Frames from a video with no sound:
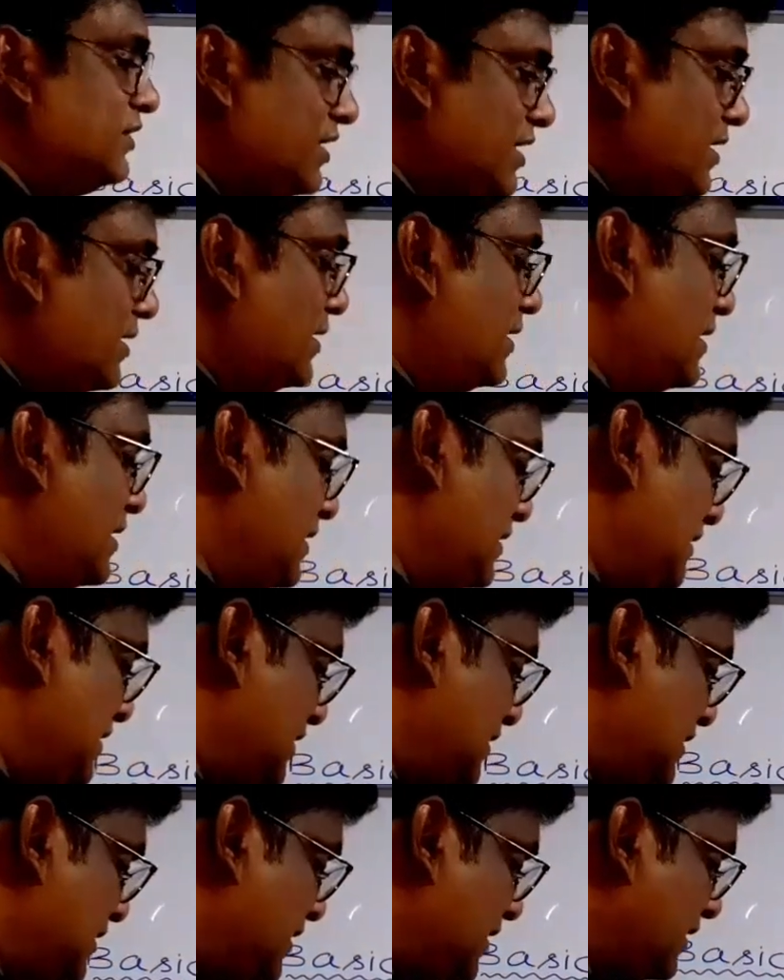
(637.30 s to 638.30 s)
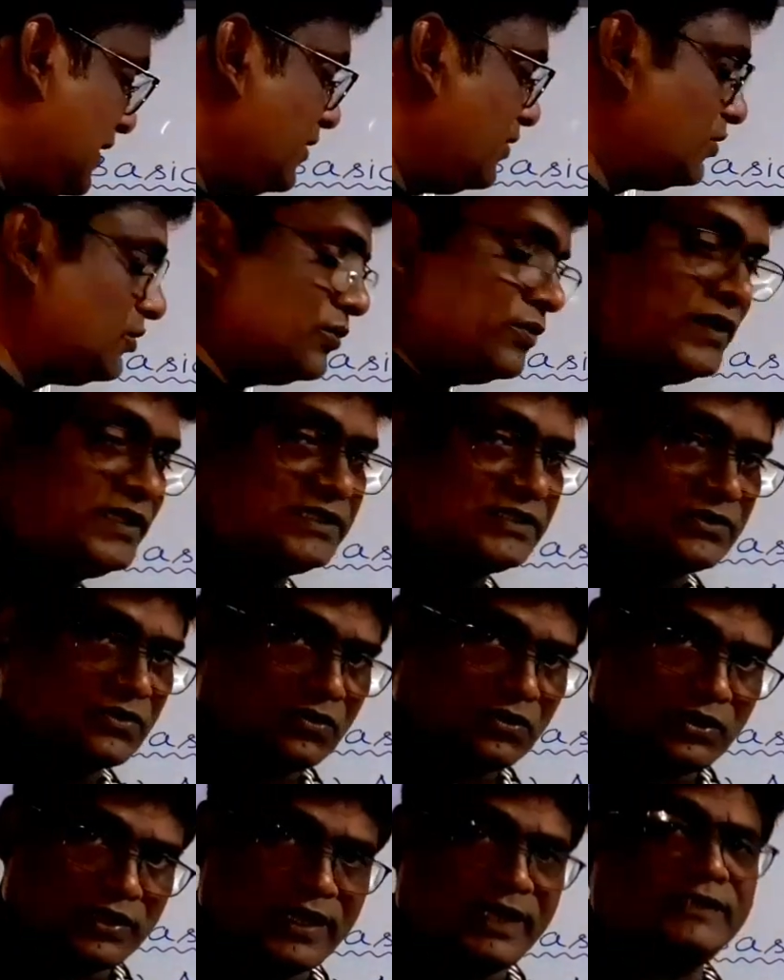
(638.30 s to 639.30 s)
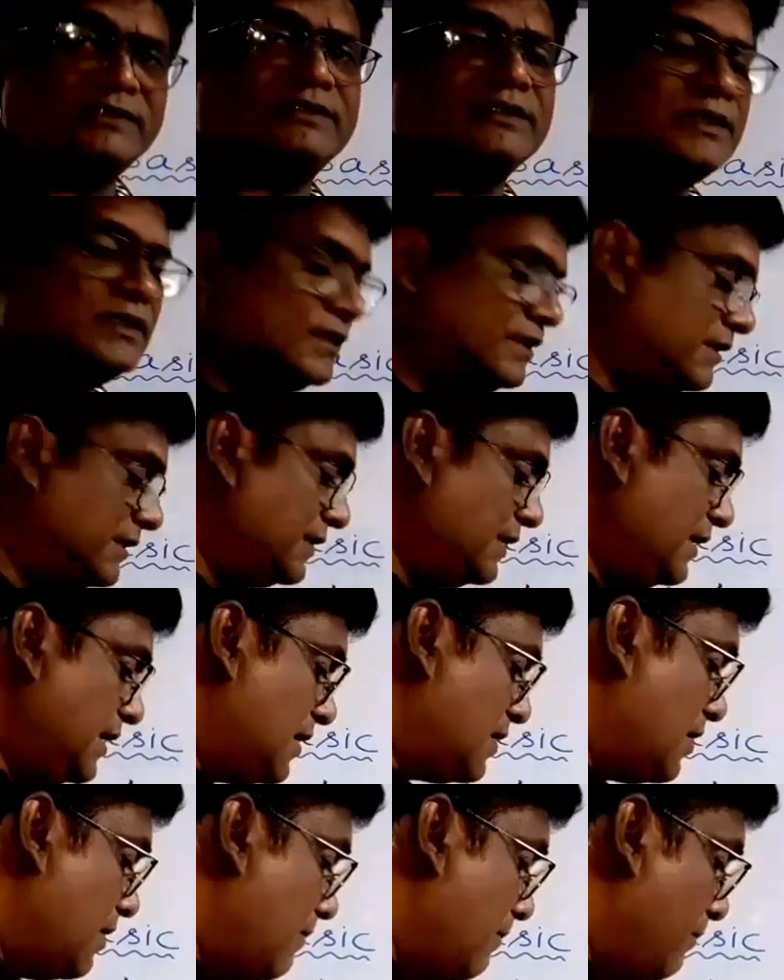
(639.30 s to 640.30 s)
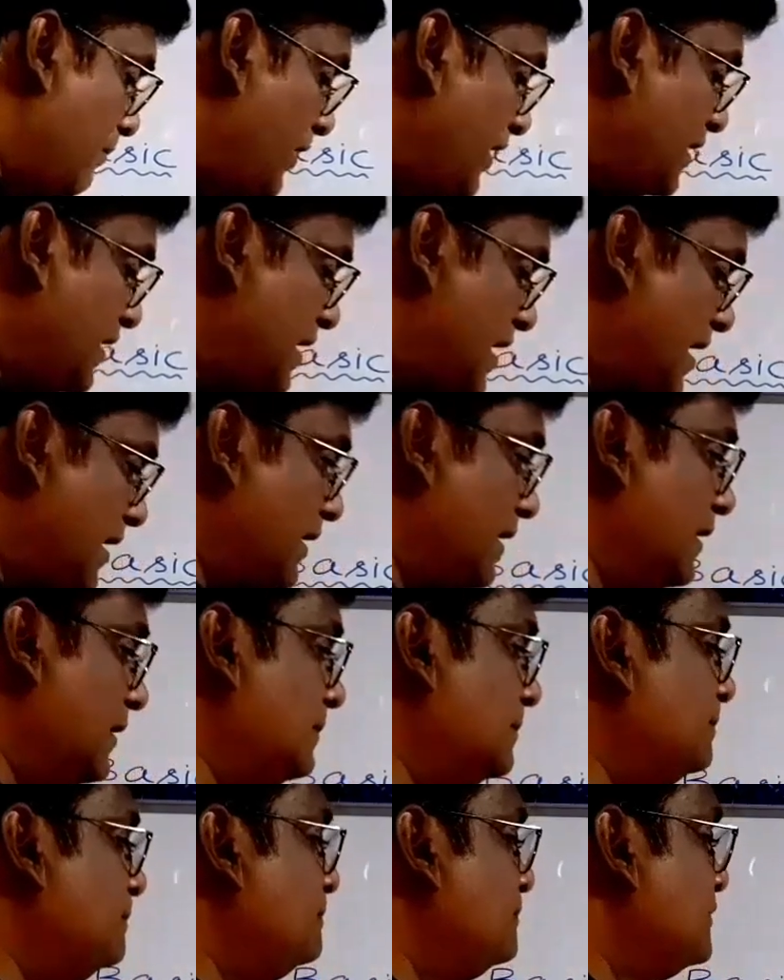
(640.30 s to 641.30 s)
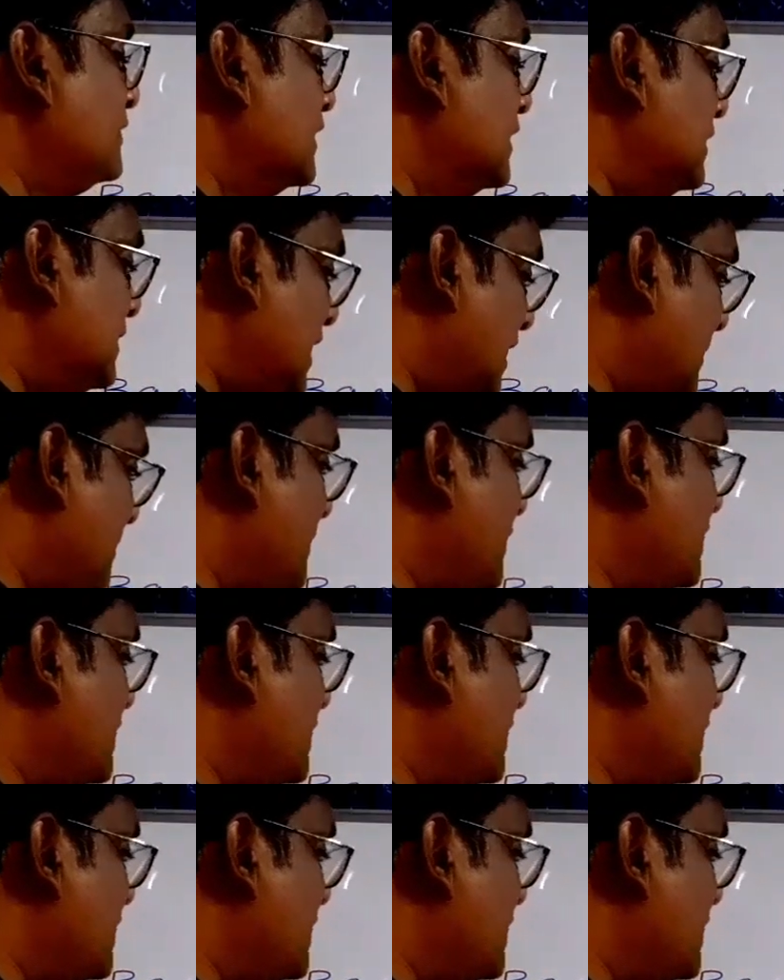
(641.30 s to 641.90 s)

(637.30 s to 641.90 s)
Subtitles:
360 degree, otherwise called as a complete angle. That